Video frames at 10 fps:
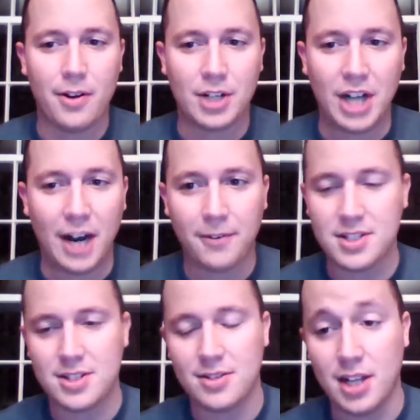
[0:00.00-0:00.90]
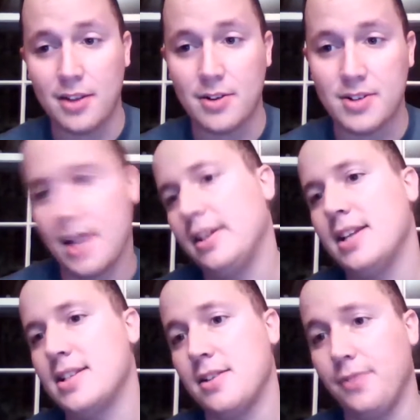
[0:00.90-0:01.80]
conference to the others, at
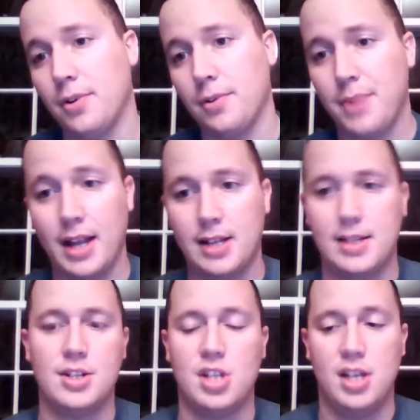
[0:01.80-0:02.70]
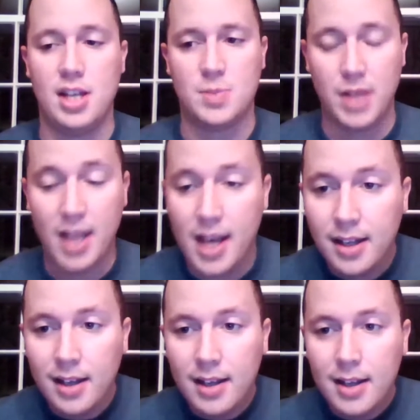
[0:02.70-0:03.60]
least if you're paying attention to ESPN,
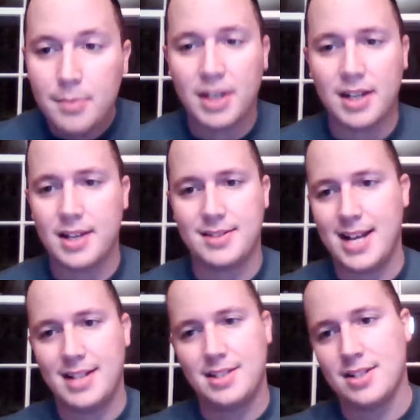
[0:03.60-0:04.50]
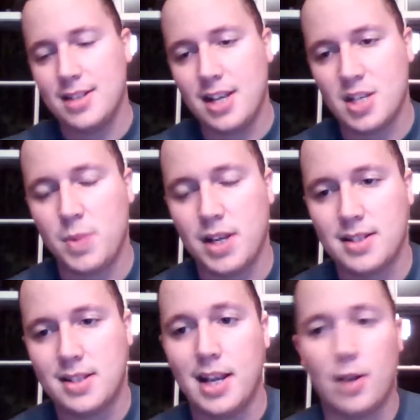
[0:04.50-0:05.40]
because that's just ESPN's
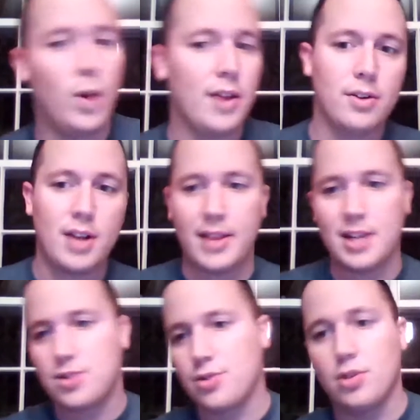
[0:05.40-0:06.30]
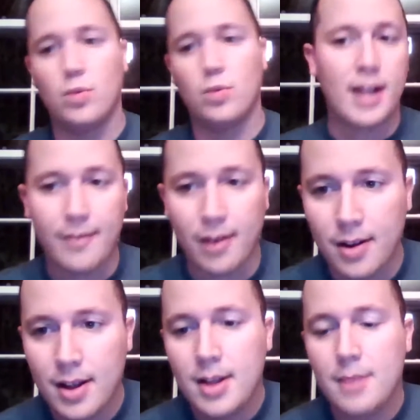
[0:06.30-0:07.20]
thing. Whether or not that's true, whatever,
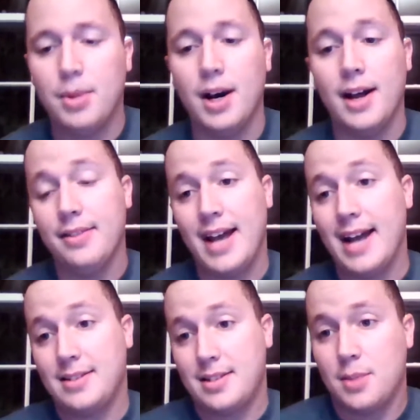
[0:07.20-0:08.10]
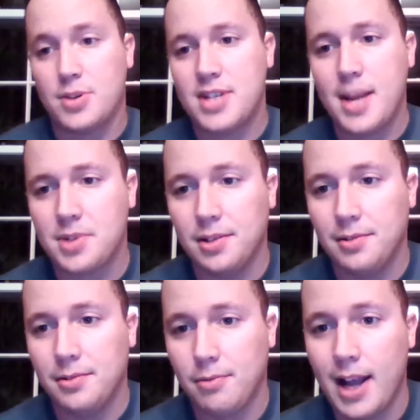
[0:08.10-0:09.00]
but that's the perception,
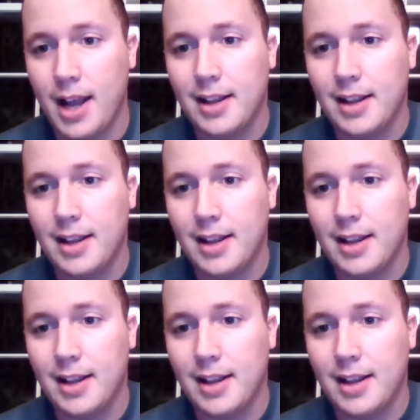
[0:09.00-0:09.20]
right?